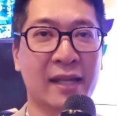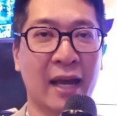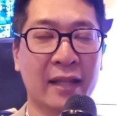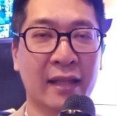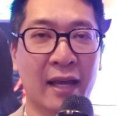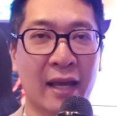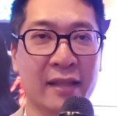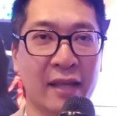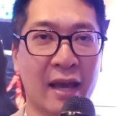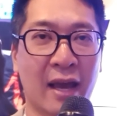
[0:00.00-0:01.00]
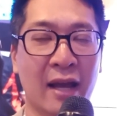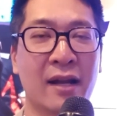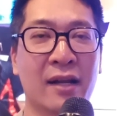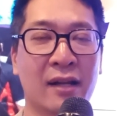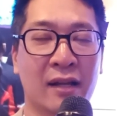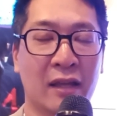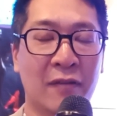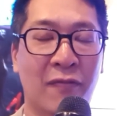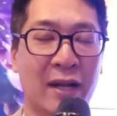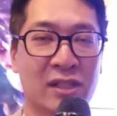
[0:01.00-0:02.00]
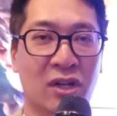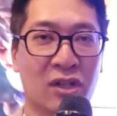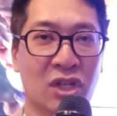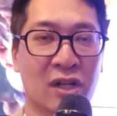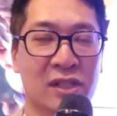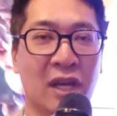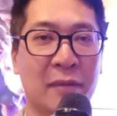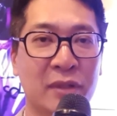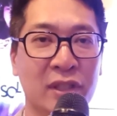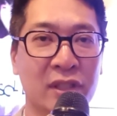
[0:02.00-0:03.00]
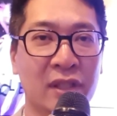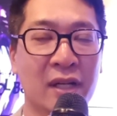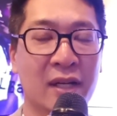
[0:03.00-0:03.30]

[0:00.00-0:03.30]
and then infrastructure stable,